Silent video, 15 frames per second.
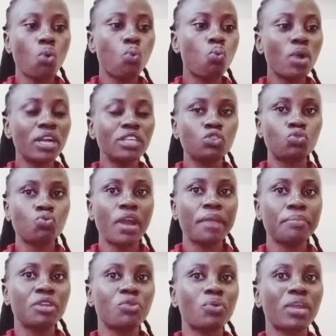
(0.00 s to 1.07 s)
What do I
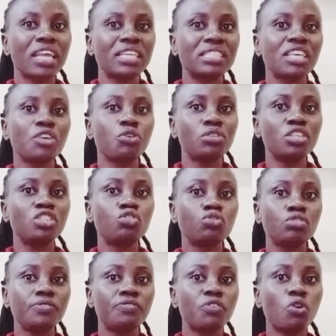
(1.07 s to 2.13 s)
mean when I say you need to
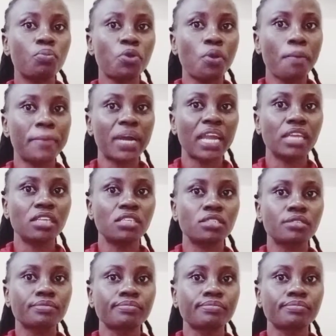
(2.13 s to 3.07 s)
develop your mind?